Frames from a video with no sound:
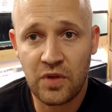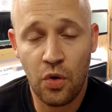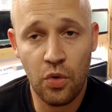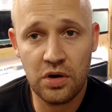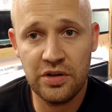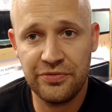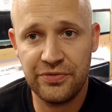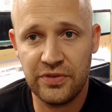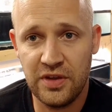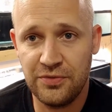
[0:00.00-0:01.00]
or
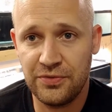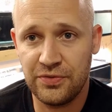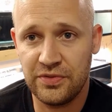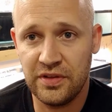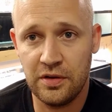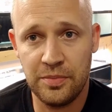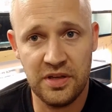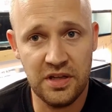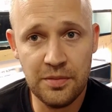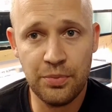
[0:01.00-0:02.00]
if they're
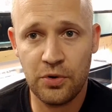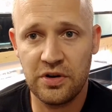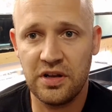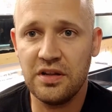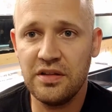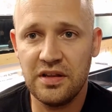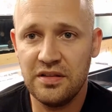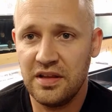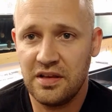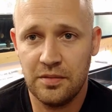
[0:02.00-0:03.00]
being imported in,
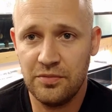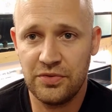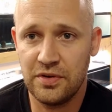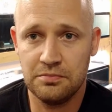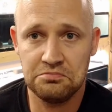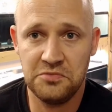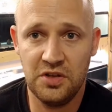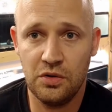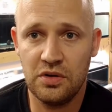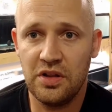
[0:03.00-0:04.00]
they come from
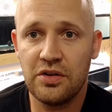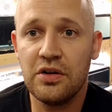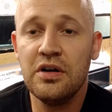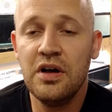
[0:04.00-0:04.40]
another